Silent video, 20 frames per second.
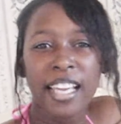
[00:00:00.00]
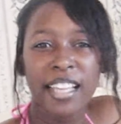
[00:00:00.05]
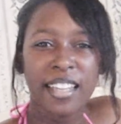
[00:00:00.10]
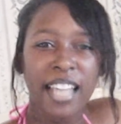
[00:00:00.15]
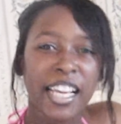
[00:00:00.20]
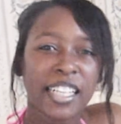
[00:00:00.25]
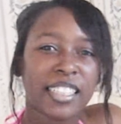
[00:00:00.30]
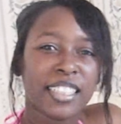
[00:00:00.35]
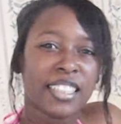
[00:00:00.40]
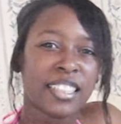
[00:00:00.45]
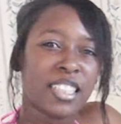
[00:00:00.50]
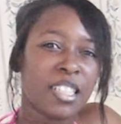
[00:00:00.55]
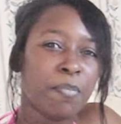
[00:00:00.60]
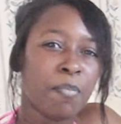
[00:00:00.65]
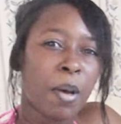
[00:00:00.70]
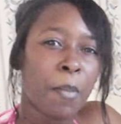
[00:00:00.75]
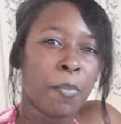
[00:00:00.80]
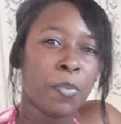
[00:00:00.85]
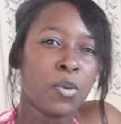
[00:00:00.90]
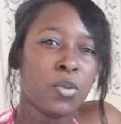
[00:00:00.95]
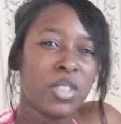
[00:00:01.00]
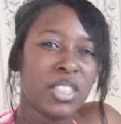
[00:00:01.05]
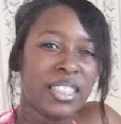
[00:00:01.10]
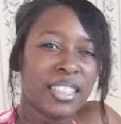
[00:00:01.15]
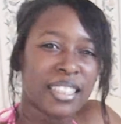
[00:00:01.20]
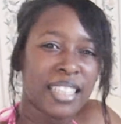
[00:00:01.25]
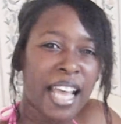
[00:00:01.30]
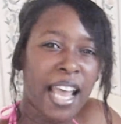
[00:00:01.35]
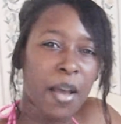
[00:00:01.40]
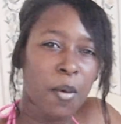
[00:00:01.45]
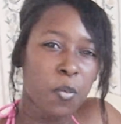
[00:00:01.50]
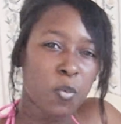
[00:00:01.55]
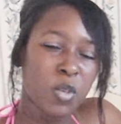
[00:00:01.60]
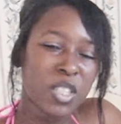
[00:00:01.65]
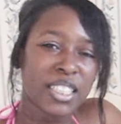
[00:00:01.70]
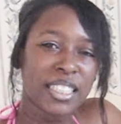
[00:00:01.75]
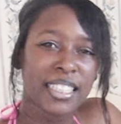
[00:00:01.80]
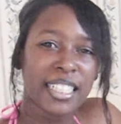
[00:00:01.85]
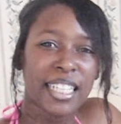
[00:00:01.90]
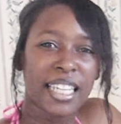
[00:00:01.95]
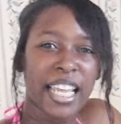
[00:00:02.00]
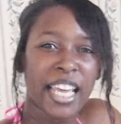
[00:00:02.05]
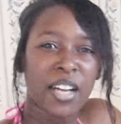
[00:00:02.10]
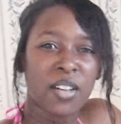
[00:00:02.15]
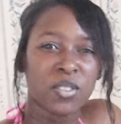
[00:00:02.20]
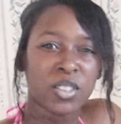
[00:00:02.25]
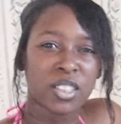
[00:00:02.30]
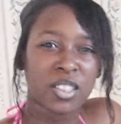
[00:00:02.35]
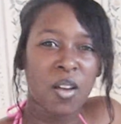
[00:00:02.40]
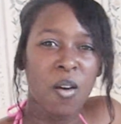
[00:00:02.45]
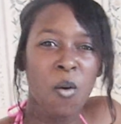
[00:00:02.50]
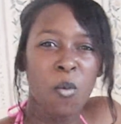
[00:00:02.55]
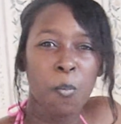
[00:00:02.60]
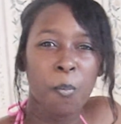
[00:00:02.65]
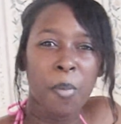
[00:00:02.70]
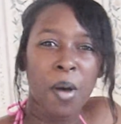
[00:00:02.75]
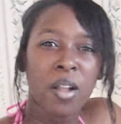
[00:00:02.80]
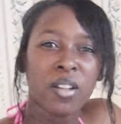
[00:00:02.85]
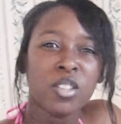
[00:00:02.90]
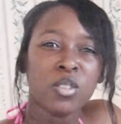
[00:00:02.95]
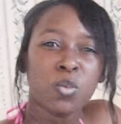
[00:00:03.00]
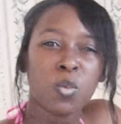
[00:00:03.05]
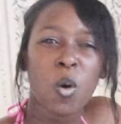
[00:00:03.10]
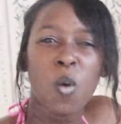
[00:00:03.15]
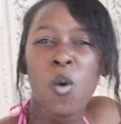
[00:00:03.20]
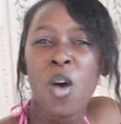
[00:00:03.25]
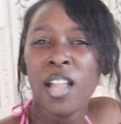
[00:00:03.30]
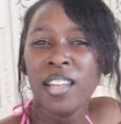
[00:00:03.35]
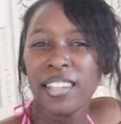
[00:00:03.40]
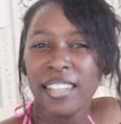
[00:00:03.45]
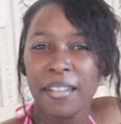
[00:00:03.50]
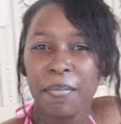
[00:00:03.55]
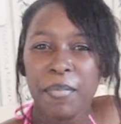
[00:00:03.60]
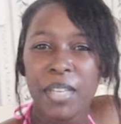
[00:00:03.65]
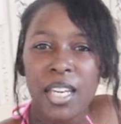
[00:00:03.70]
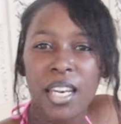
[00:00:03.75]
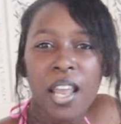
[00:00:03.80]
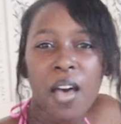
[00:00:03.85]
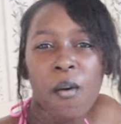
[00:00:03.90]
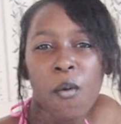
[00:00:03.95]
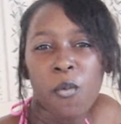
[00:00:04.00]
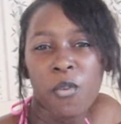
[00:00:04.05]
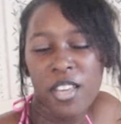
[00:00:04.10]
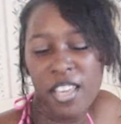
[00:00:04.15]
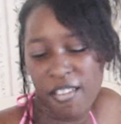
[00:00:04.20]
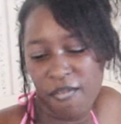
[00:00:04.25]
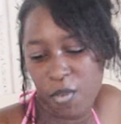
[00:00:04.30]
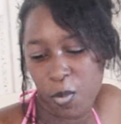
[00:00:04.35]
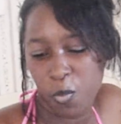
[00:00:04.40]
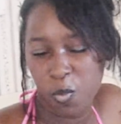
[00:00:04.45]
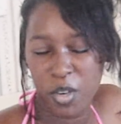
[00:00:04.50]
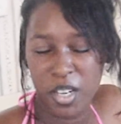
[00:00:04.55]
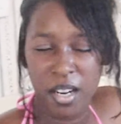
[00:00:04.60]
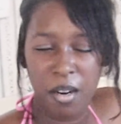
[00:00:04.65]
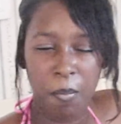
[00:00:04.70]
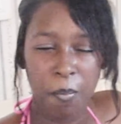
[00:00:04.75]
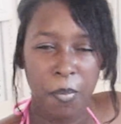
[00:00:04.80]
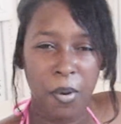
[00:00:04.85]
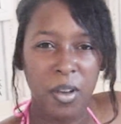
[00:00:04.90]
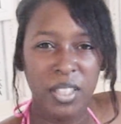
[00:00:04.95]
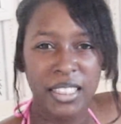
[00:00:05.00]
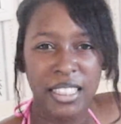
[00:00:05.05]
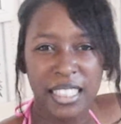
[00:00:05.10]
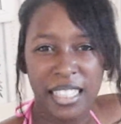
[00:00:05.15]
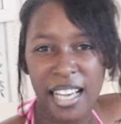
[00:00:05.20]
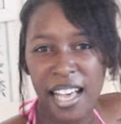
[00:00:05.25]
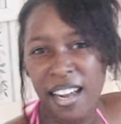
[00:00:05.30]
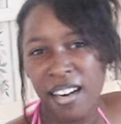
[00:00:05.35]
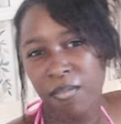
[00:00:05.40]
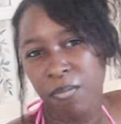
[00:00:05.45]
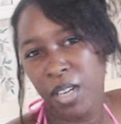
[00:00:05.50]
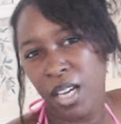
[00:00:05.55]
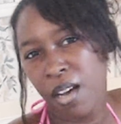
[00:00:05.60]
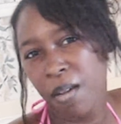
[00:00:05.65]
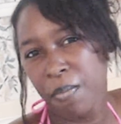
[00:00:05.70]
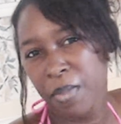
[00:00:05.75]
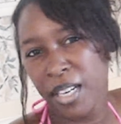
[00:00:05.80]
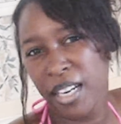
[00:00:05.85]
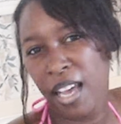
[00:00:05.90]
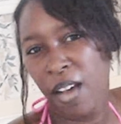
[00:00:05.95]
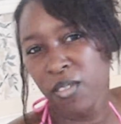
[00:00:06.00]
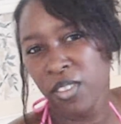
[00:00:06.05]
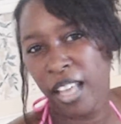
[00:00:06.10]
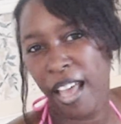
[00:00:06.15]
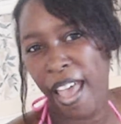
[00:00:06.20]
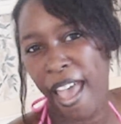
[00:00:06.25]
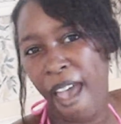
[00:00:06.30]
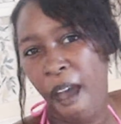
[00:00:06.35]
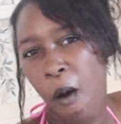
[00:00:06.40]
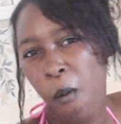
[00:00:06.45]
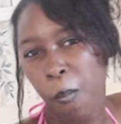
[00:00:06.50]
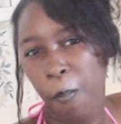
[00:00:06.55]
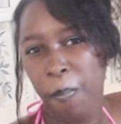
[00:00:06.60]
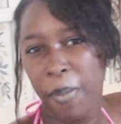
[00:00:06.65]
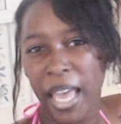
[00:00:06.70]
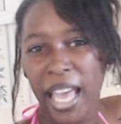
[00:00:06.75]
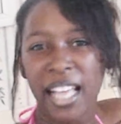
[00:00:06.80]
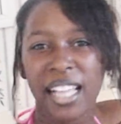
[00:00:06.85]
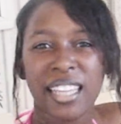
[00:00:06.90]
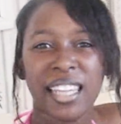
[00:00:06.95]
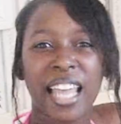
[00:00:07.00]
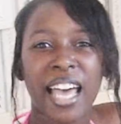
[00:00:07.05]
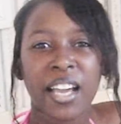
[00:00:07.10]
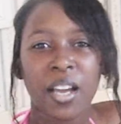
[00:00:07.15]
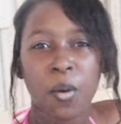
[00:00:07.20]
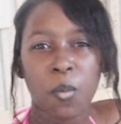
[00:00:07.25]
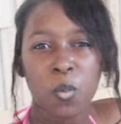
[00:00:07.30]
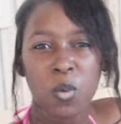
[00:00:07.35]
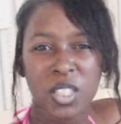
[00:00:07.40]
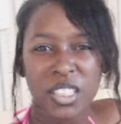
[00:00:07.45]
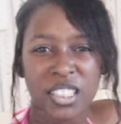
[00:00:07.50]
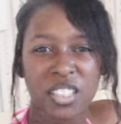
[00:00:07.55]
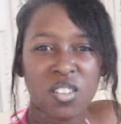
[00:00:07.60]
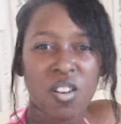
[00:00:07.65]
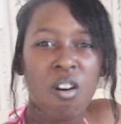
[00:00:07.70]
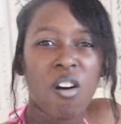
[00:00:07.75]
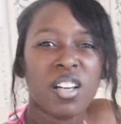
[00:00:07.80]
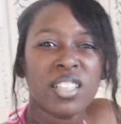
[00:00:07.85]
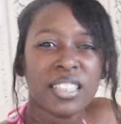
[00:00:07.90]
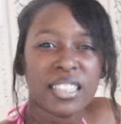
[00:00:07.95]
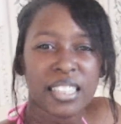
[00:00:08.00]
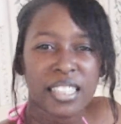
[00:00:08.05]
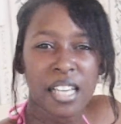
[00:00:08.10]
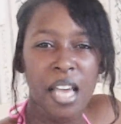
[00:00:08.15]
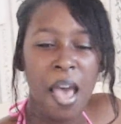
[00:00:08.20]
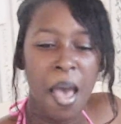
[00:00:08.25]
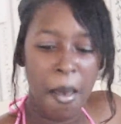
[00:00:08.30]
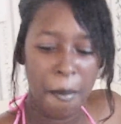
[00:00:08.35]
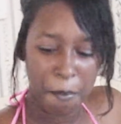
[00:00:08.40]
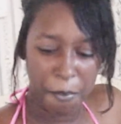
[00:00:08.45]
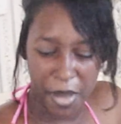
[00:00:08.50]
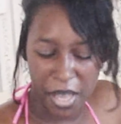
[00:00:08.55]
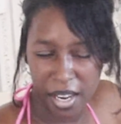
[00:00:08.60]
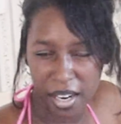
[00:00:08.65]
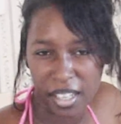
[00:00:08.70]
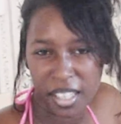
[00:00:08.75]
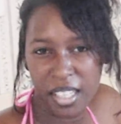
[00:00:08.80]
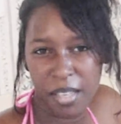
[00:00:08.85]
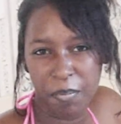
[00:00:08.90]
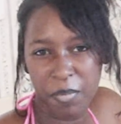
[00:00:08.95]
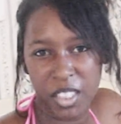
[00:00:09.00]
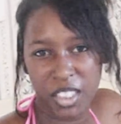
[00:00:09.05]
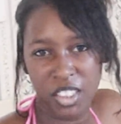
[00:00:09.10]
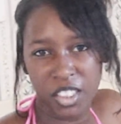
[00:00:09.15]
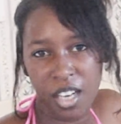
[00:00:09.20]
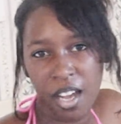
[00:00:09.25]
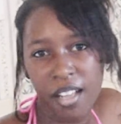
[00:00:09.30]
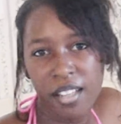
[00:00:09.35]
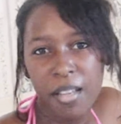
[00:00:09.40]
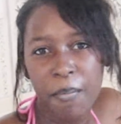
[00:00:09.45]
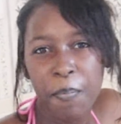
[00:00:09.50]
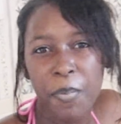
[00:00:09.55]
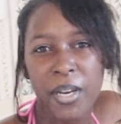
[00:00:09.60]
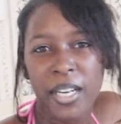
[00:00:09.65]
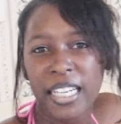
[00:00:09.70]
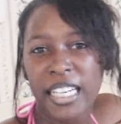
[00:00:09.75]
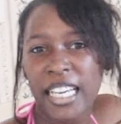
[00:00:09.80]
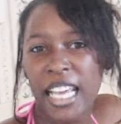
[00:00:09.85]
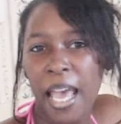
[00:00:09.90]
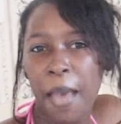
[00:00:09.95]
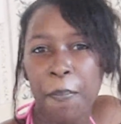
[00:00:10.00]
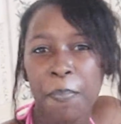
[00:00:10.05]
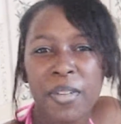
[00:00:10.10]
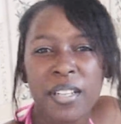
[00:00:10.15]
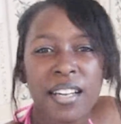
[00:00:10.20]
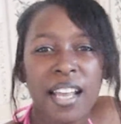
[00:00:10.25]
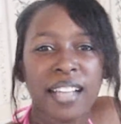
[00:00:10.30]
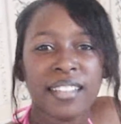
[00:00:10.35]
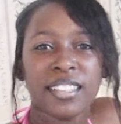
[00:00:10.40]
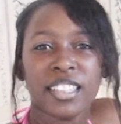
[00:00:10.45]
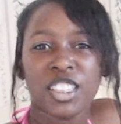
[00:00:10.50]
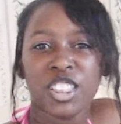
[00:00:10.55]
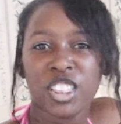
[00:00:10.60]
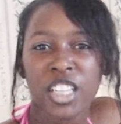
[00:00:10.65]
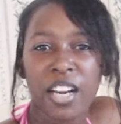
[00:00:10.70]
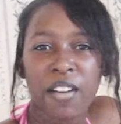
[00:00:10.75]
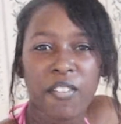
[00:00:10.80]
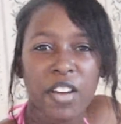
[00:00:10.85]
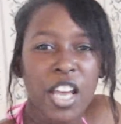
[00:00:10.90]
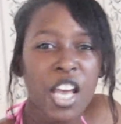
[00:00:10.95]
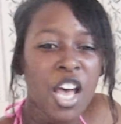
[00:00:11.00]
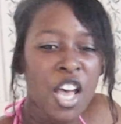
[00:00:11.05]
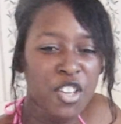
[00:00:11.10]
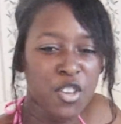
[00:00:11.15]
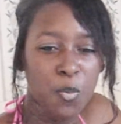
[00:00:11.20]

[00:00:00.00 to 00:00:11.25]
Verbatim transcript: They like to see my booty stack. What's the letters on? Ballers won't Leave me alone even when I'm bossy. God, I'm coming out the outback like I was an Aussie. Better keep this chocolate bunny happy not to share it.